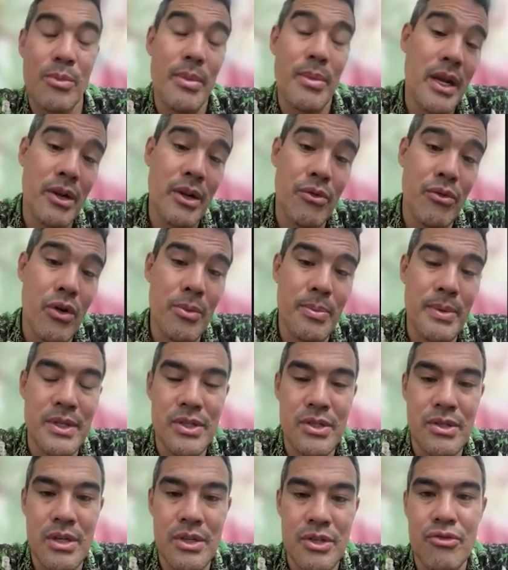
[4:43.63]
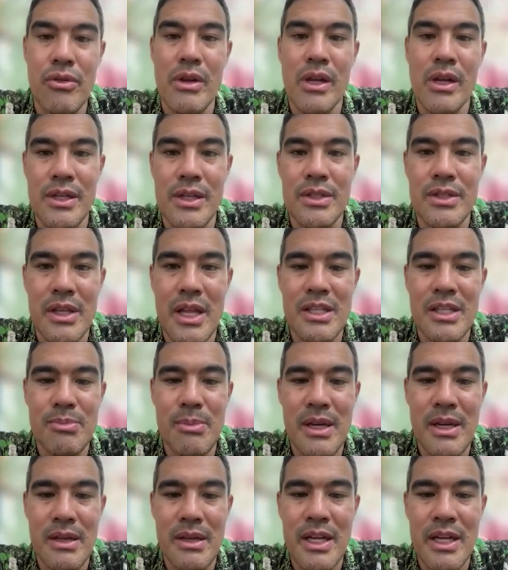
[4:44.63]
But I grew up in Australia, so that's
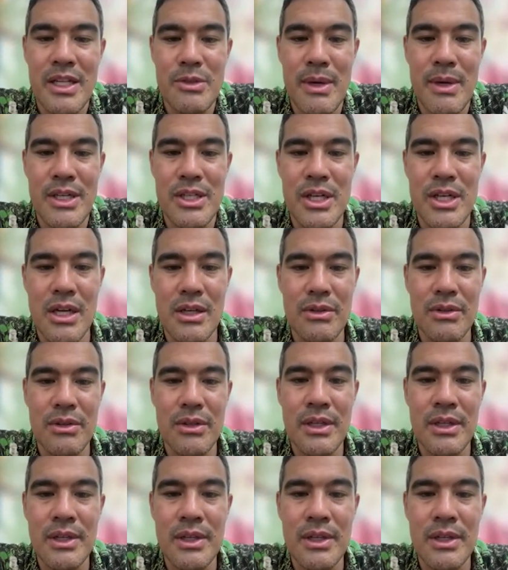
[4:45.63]
my childhood.